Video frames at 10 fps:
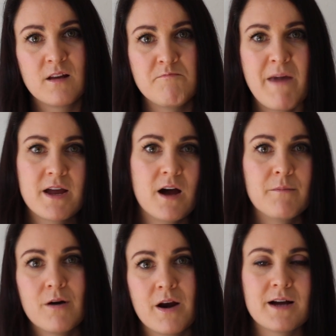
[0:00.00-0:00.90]

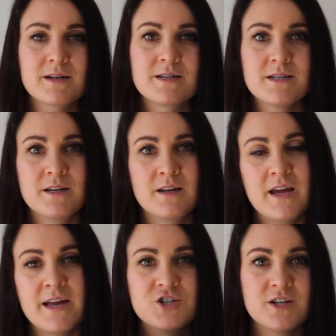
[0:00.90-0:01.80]
makeup products and
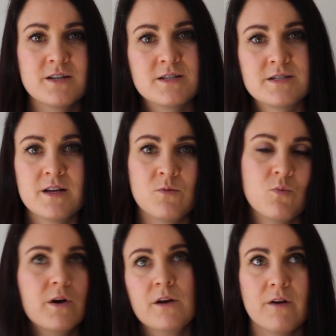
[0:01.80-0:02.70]
gadgets and
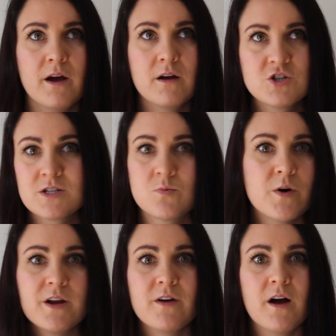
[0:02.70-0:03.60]
whatever
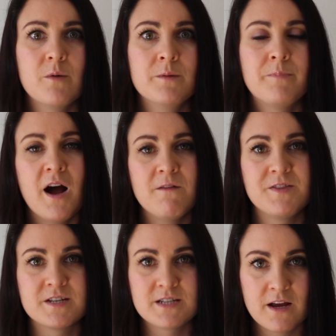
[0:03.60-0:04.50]
I would buy for
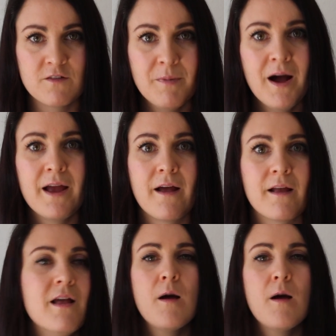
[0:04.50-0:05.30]
the sake of buying.